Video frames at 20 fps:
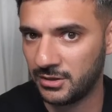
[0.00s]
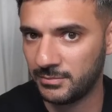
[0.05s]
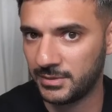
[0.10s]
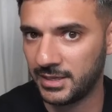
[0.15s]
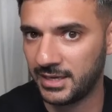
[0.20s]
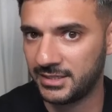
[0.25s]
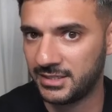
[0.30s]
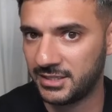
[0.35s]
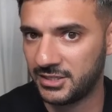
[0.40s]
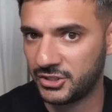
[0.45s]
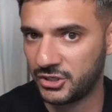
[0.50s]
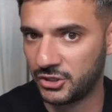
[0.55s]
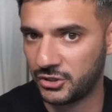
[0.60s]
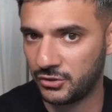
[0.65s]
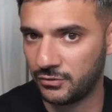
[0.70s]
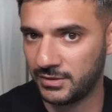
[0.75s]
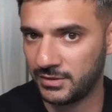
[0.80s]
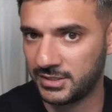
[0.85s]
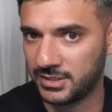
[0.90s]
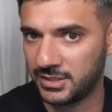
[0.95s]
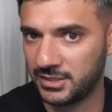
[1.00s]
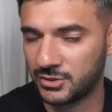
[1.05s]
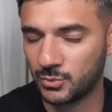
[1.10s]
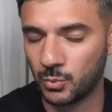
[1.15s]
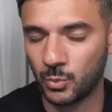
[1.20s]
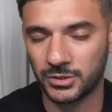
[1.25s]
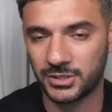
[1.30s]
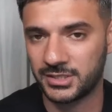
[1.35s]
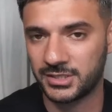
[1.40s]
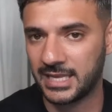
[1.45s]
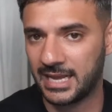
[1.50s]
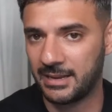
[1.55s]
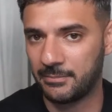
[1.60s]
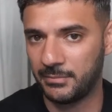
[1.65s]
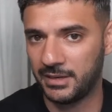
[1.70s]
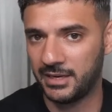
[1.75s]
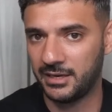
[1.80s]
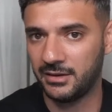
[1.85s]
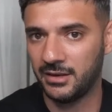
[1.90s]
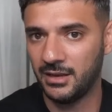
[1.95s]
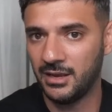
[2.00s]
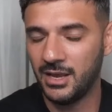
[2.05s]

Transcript: dated securities. What does that mean?